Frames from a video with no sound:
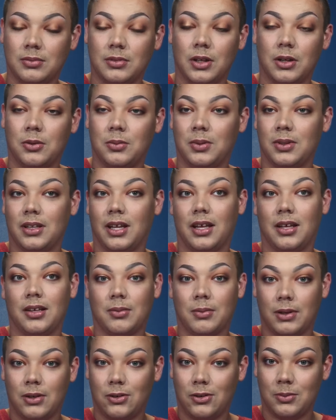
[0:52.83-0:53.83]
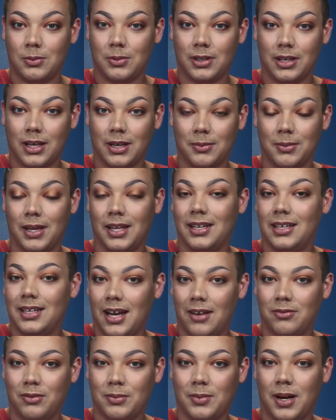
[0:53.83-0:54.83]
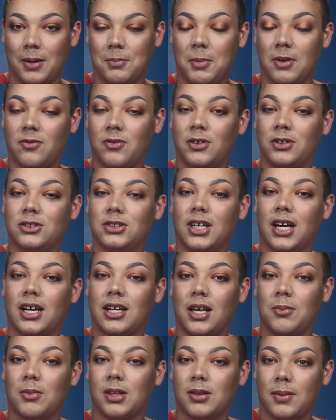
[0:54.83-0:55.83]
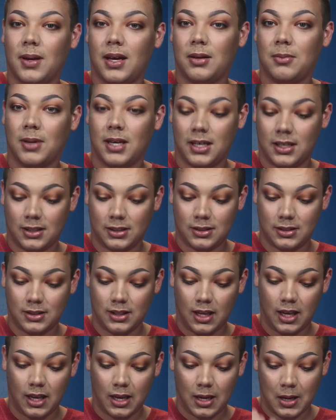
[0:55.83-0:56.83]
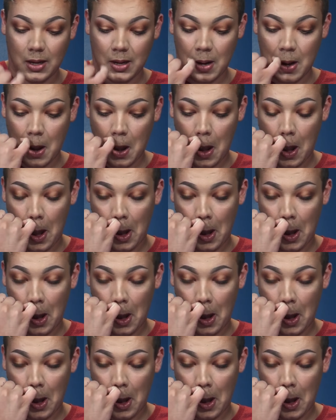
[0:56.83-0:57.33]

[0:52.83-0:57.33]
Nope, that's my normal name. Never mind, my full drag name is Madam Hex, and